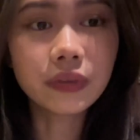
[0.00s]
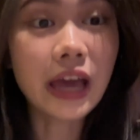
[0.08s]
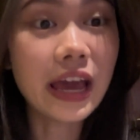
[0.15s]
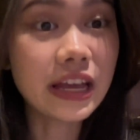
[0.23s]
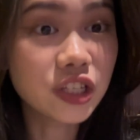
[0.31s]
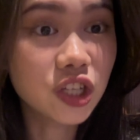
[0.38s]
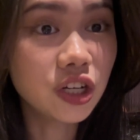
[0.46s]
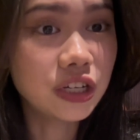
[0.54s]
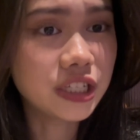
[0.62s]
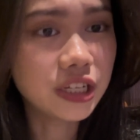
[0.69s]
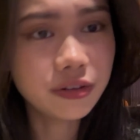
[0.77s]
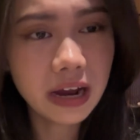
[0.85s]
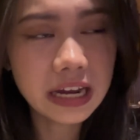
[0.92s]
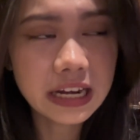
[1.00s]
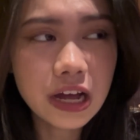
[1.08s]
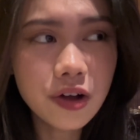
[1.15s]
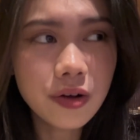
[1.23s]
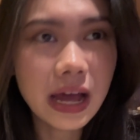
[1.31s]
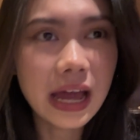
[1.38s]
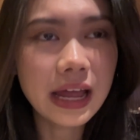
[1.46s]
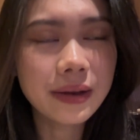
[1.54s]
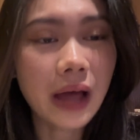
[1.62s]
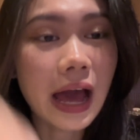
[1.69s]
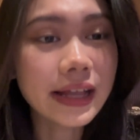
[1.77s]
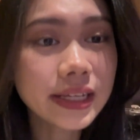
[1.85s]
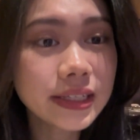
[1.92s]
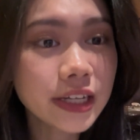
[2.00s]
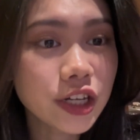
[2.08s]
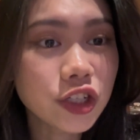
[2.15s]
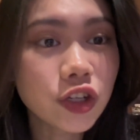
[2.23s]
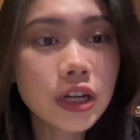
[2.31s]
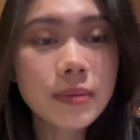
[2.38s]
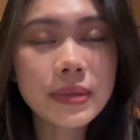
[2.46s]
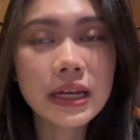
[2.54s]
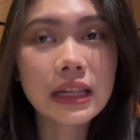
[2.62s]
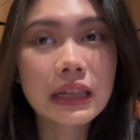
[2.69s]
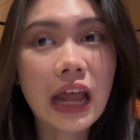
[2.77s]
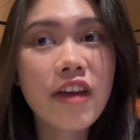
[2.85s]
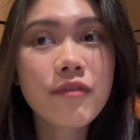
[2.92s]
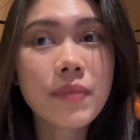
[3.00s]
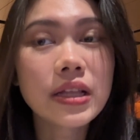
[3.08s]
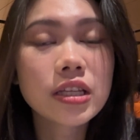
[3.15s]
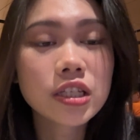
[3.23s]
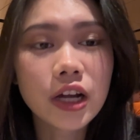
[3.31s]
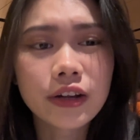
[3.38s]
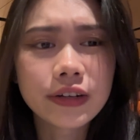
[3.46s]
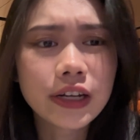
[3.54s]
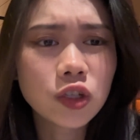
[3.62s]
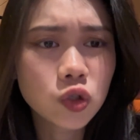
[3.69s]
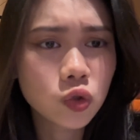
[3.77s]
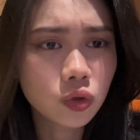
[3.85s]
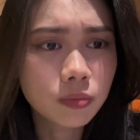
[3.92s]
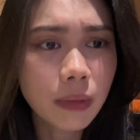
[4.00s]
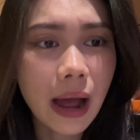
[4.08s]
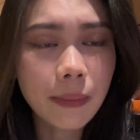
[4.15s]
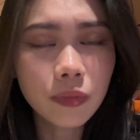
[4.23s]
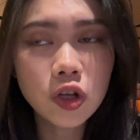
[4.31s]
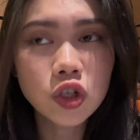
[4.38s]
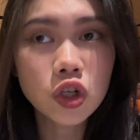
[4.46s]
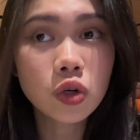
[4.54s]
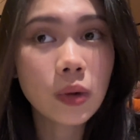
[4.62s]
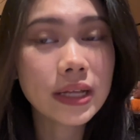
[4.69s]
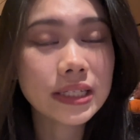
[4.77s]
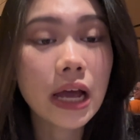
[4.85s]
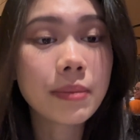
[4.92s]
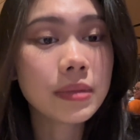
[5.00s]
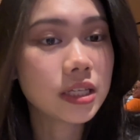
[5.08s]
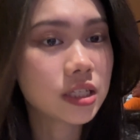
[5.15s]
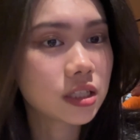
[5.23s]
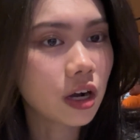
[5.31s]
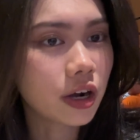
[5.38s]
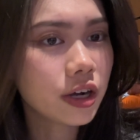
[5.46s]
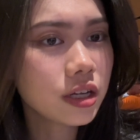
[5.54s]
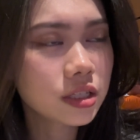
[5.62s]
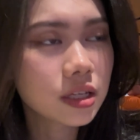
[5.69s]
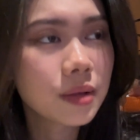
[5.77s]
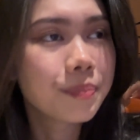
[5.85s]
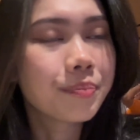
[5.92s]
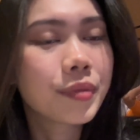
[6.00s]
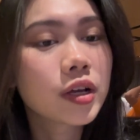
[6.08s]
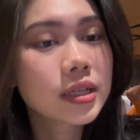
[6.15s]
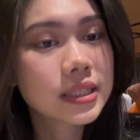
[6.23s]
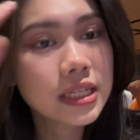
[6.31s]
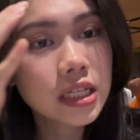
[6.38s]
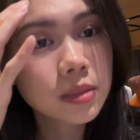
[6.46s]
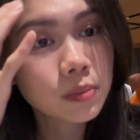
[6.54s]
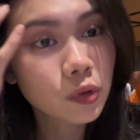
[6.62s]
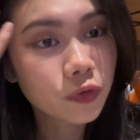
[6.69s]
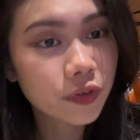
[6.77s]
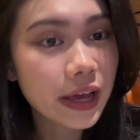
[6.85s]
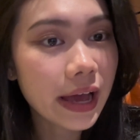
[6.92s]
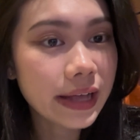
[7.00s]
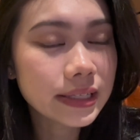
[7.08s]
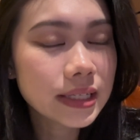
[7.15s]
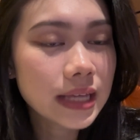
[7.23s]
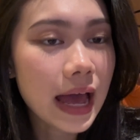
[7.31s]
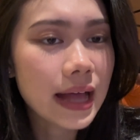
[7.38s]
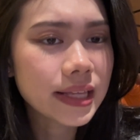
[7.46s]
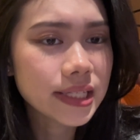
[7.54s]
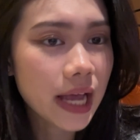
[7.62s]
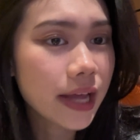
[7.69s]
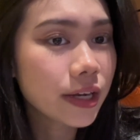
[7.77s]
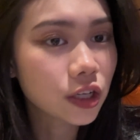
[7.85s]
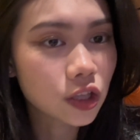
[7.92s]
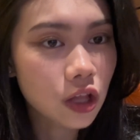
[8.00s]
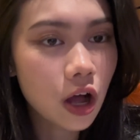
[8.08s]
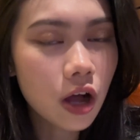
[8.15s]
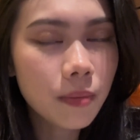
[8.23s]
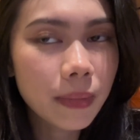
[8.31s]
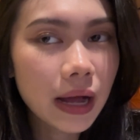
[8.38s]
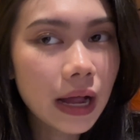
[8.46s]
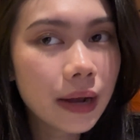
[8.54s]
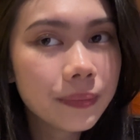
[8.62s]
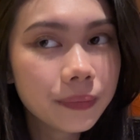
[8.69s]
8:30 right now, and I think there's gonna be a live band starting soon, but I'm not sure what time it starts because this buffet ends at 10 o'clock. But